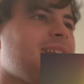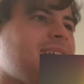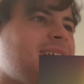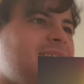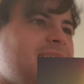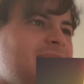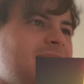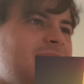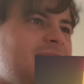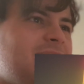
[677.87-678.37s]

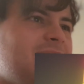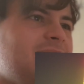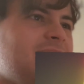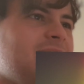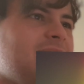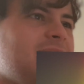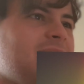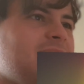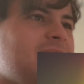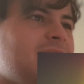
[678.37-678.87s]

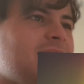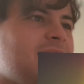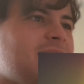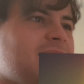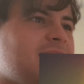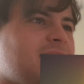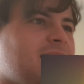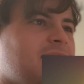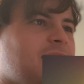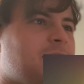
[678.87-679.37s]

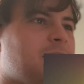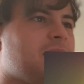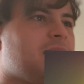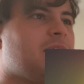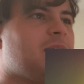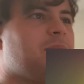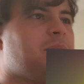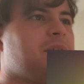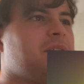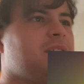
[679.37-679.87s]
I mean,
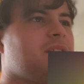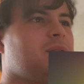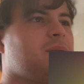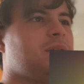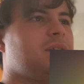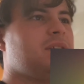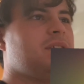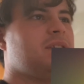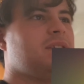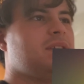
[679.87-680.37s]
I'll put this
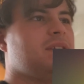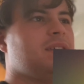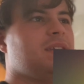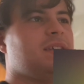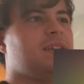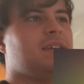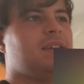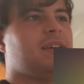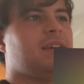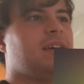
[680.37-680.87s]
one
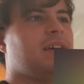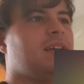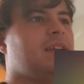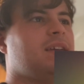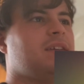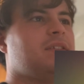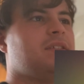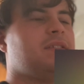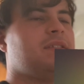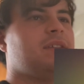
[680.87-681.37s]
C
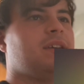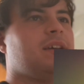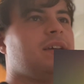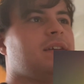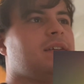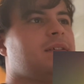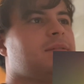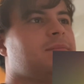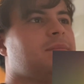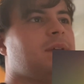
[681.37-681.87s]
again, just
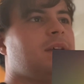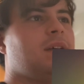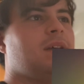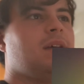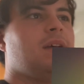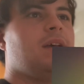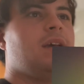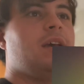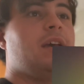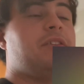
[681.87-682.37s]
like,
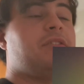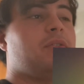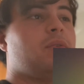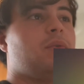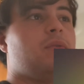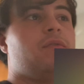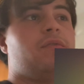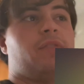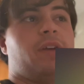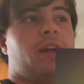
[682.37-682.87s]
it's a
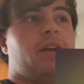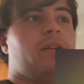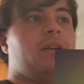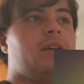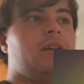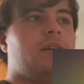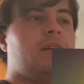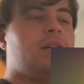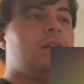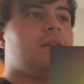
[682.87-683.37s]
cool
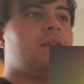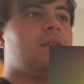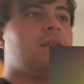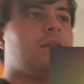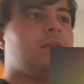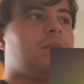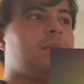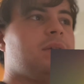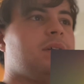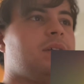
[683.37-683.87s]
variant,
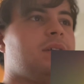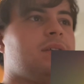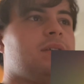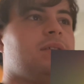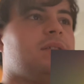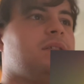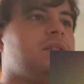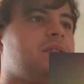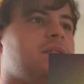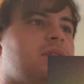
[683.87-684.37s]

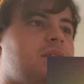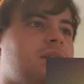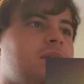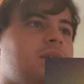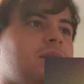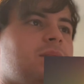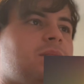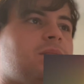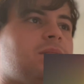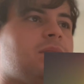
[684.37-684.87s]
but just
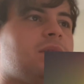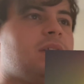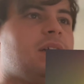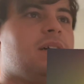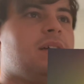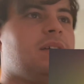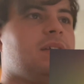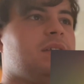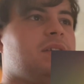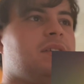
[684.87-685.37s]

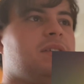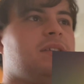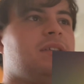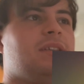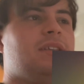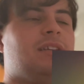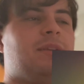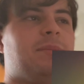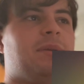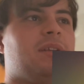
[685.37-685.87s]

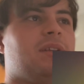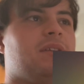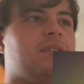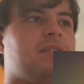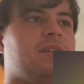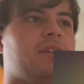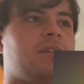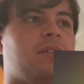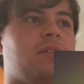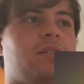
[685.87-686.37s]
need to be
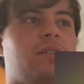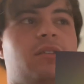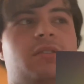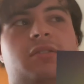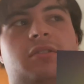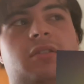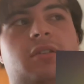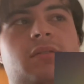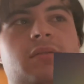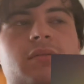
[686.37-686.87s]
lenticular. And
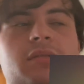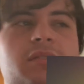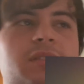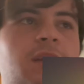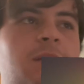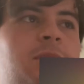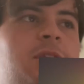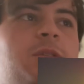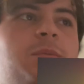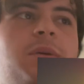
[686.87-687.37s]
also,
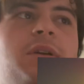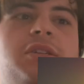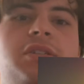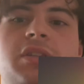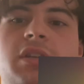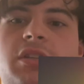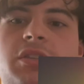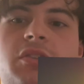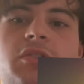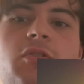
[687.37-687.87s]
same
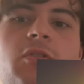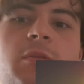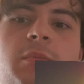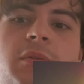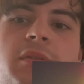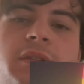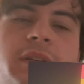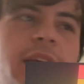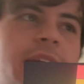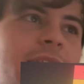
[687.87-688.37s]
expression as a
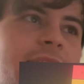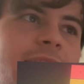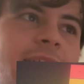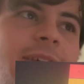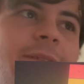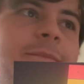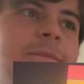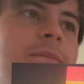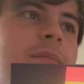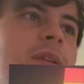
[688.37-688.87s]
normal
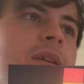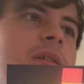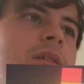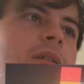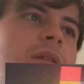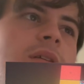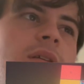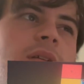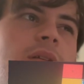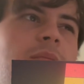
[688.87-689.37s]
Yeti.
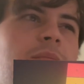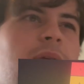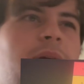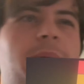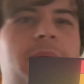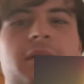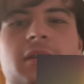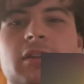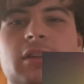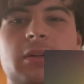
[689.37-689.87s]

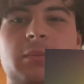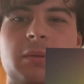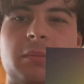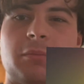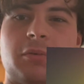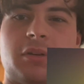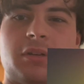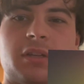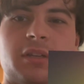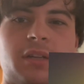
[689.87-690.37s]
Probably a little bit
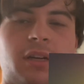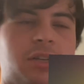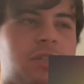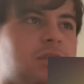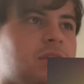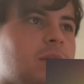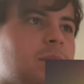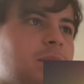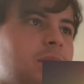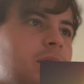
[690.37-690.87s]
more
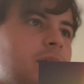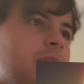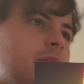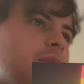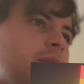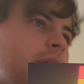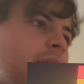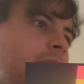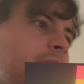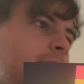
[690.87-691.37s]
deduction of points
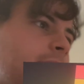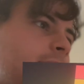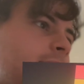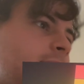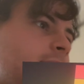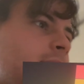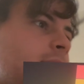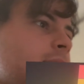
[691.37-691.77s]
for that.